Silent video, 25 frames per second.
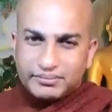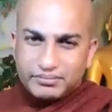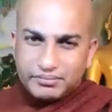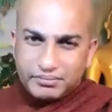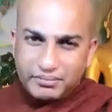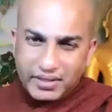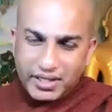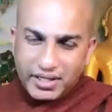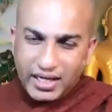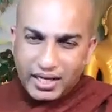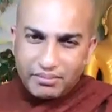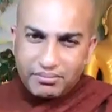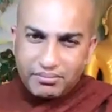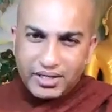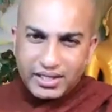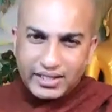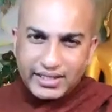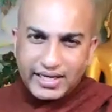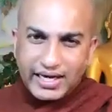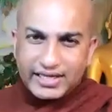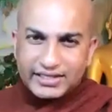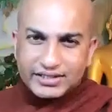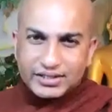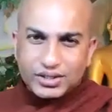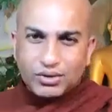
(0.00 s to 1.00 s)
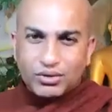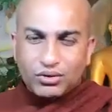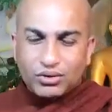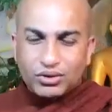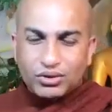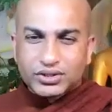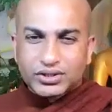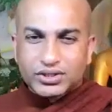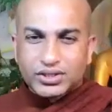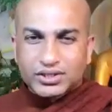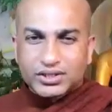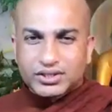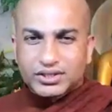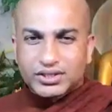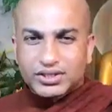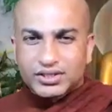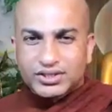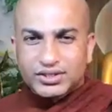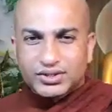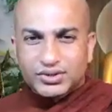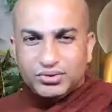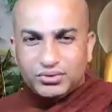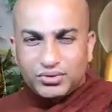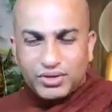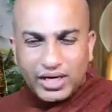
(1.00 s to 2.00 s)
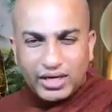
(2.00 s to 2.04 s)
name it as a consciousness you